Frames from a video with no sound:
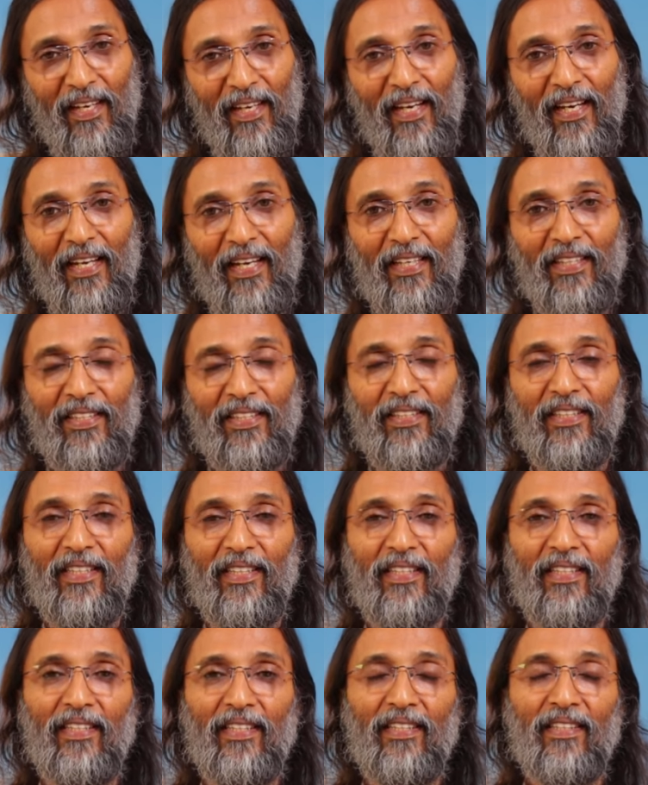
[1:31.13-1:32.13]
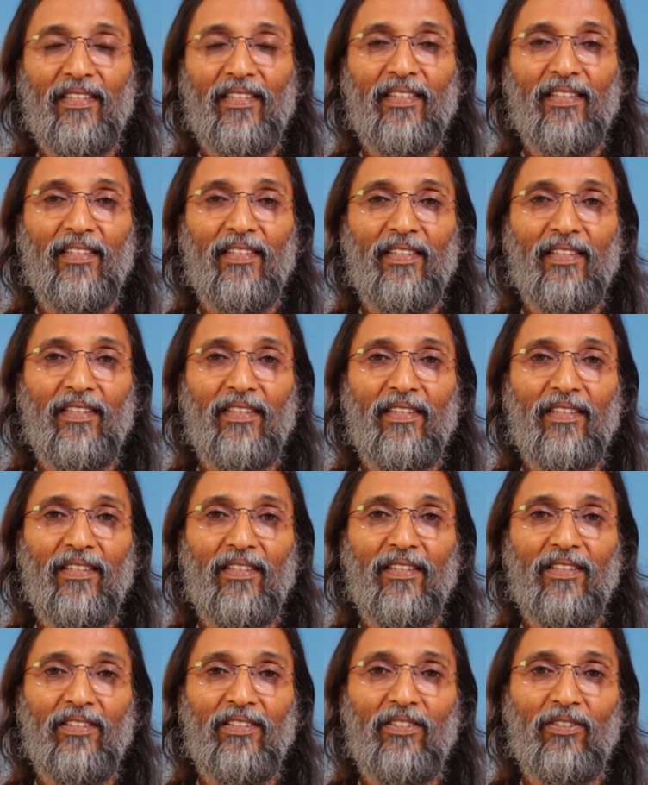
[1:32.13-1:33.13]
And
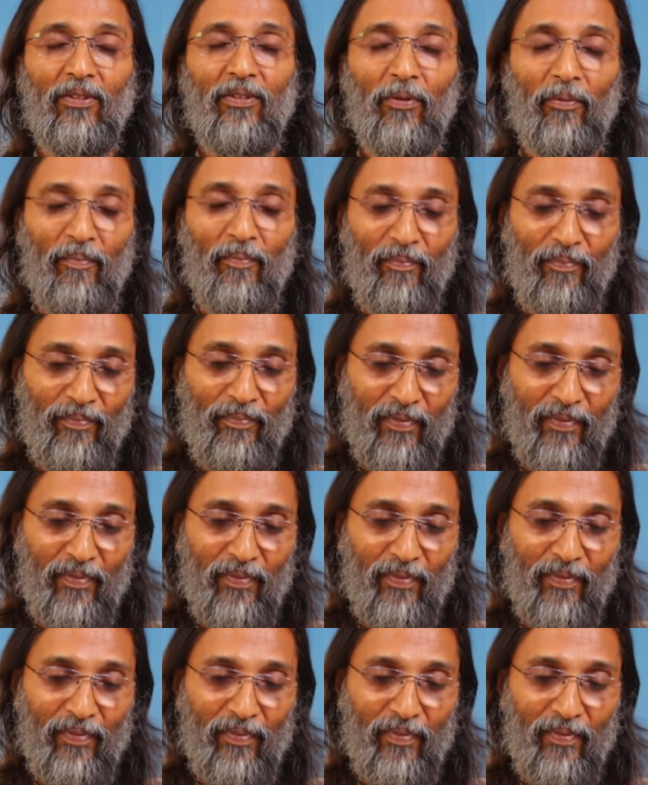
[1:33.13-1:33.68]
so